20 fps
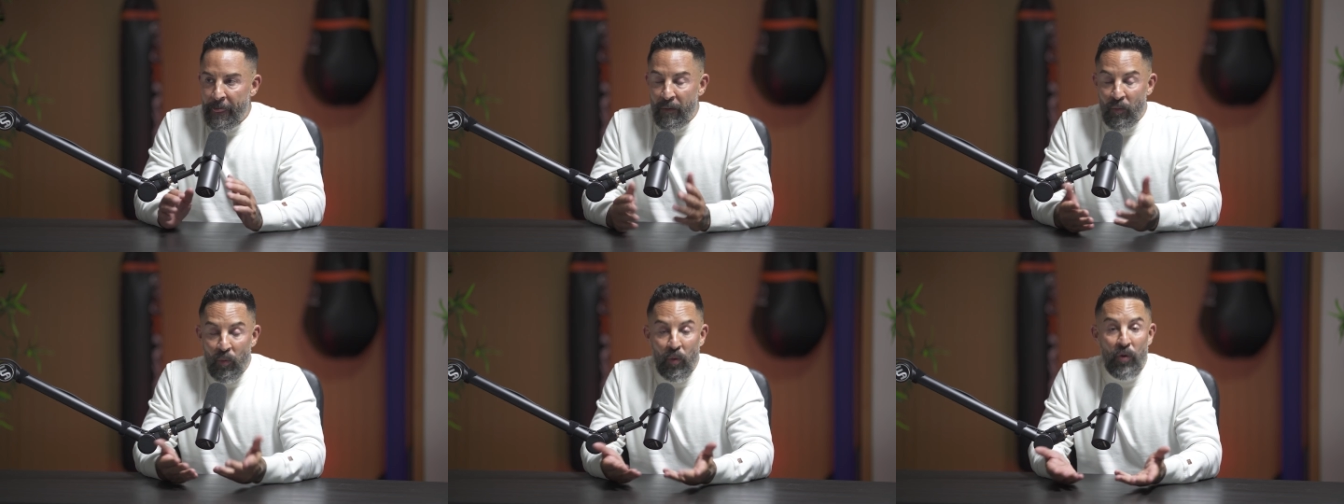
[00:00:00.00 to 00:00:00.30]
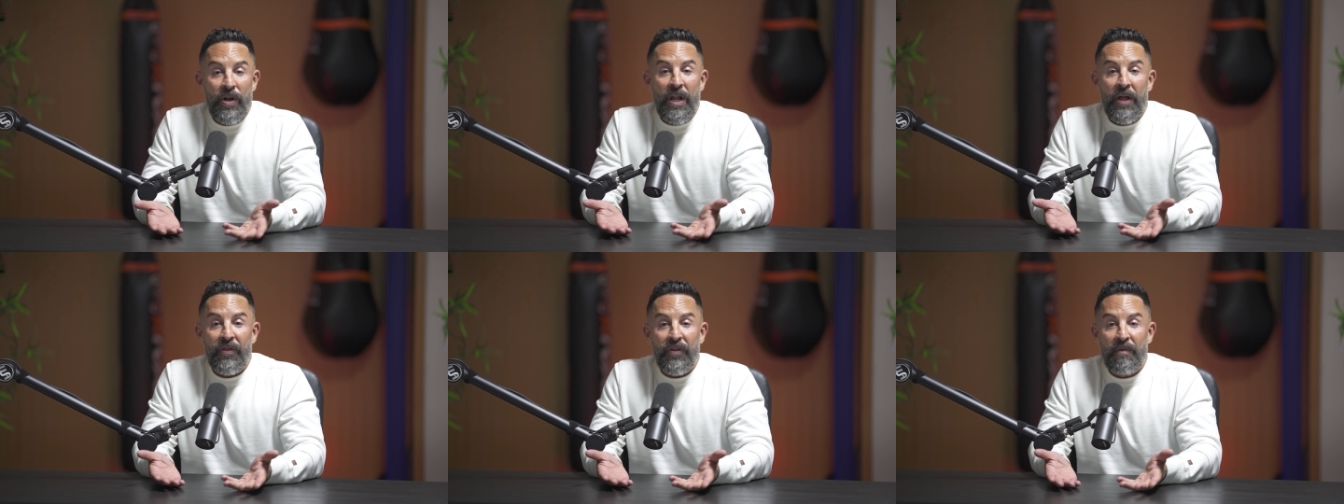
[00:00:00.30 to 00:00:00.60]

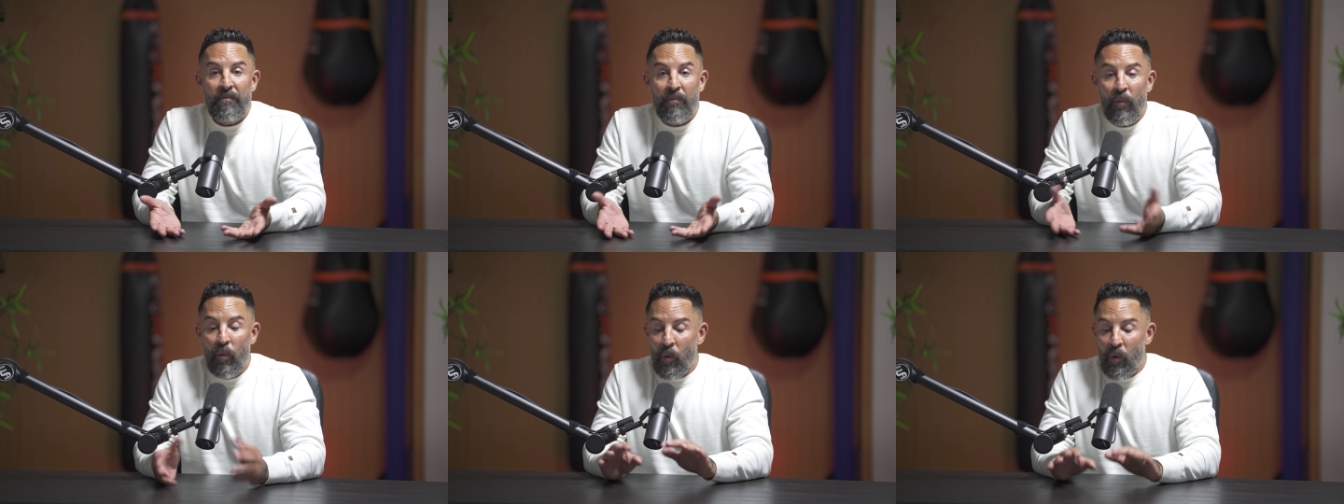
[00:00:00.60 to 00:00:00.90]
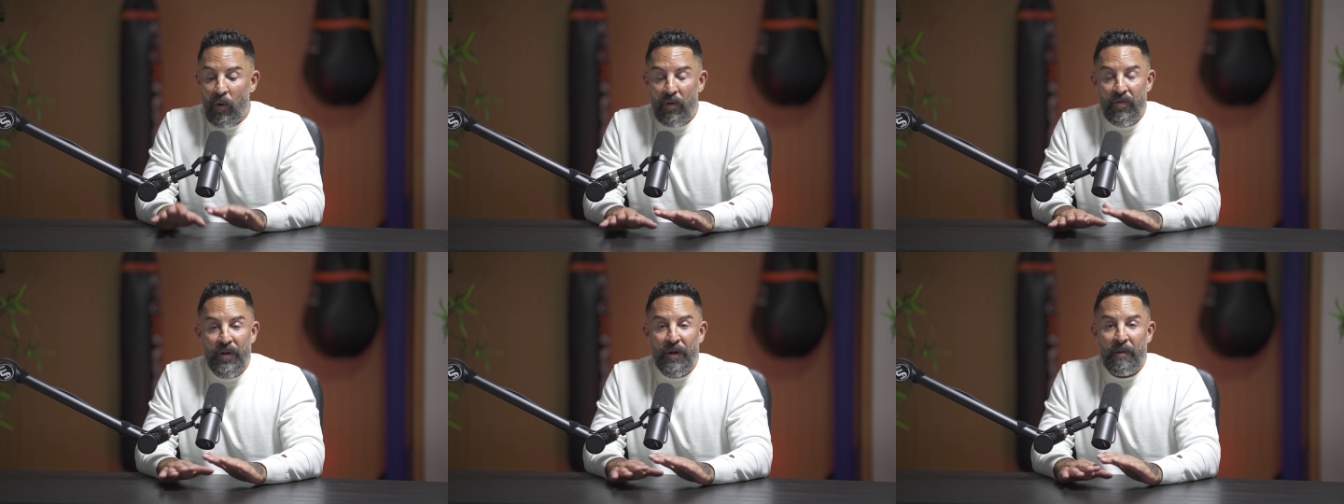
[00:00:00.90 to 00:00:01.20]
We're nothing
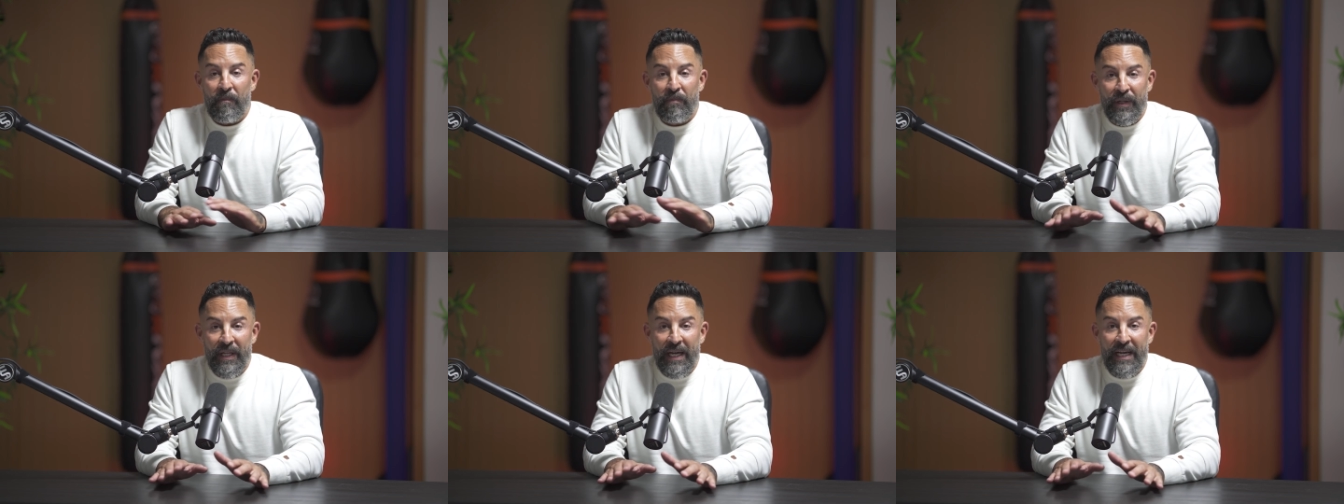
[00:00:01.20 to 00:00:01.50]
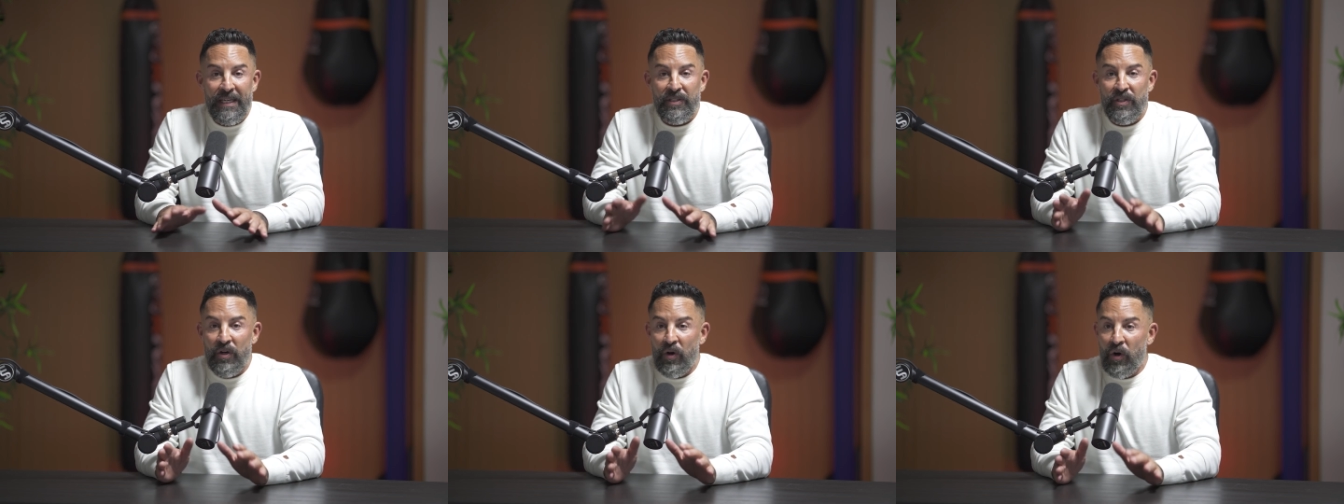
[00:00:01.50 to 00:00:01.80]
more than a
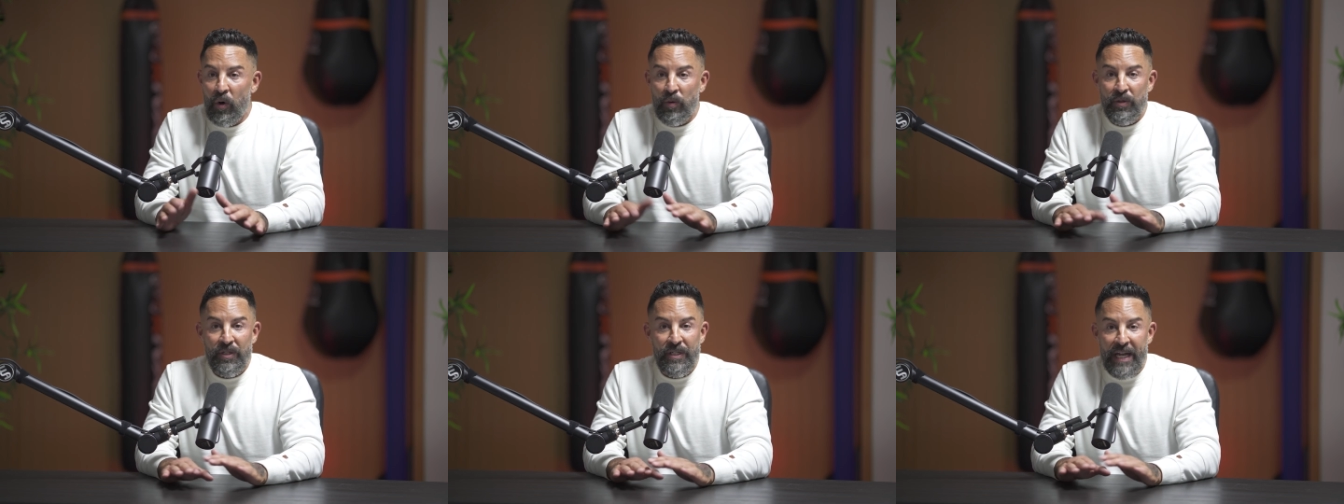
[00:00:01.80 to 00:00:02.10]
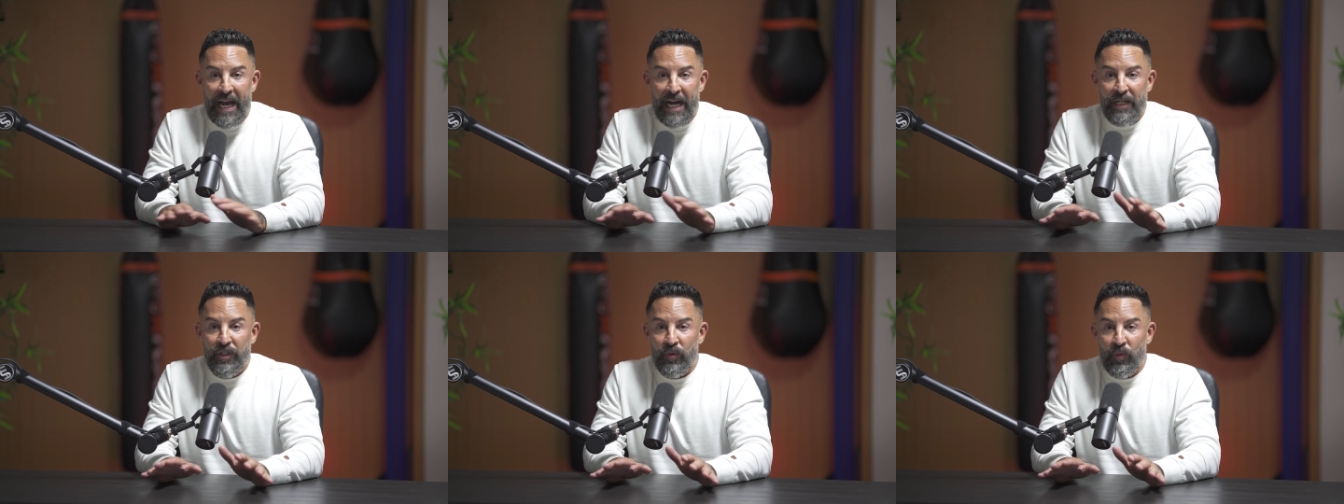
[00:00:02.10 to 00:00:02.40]
place to host
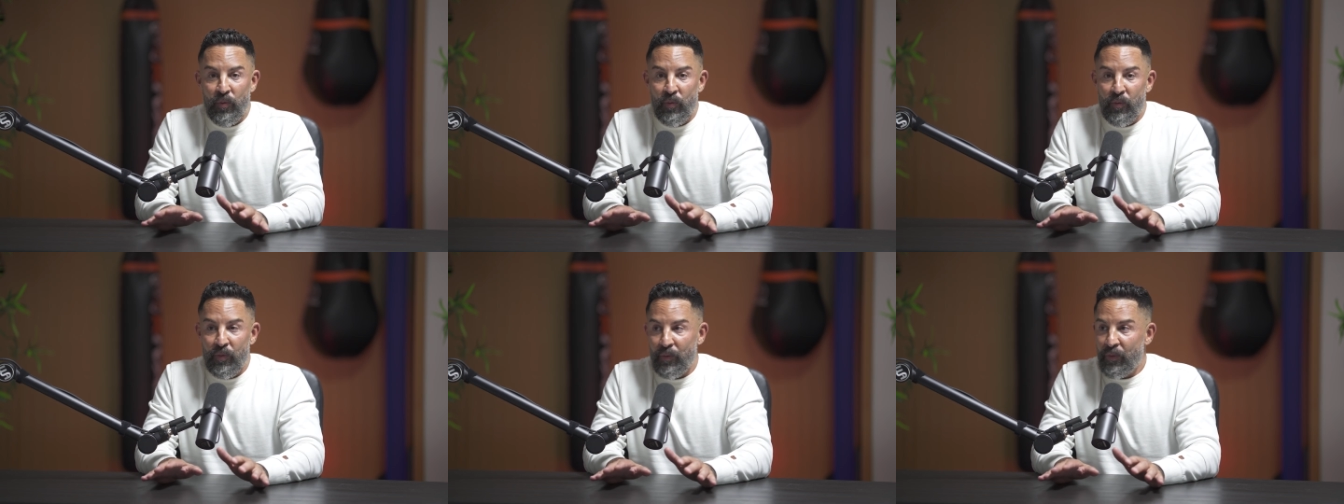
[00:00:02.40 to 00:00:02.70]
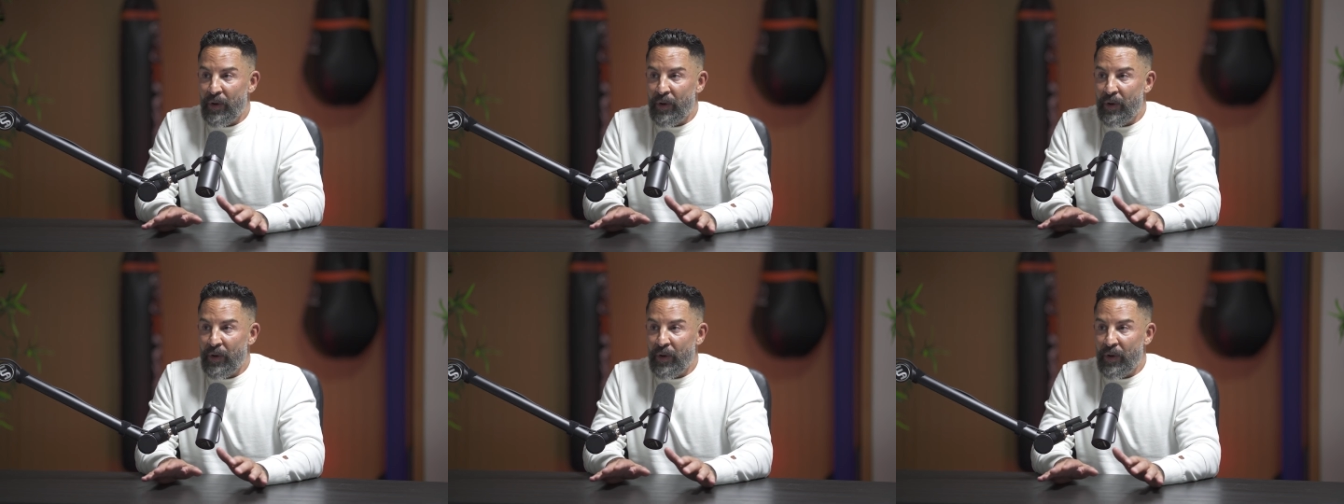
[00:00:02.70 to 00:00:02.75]
natural